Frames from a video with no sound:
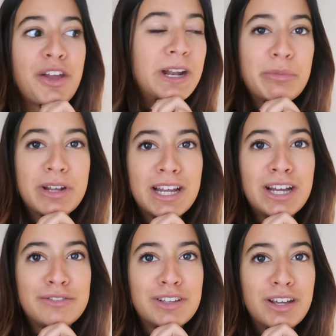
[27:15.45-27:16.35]
but I'm gonna
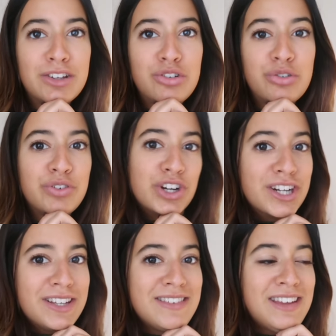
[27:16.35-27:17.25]
have lunch
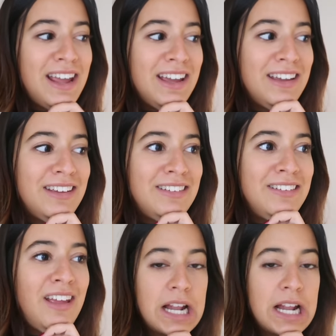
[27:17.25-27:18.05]
first and,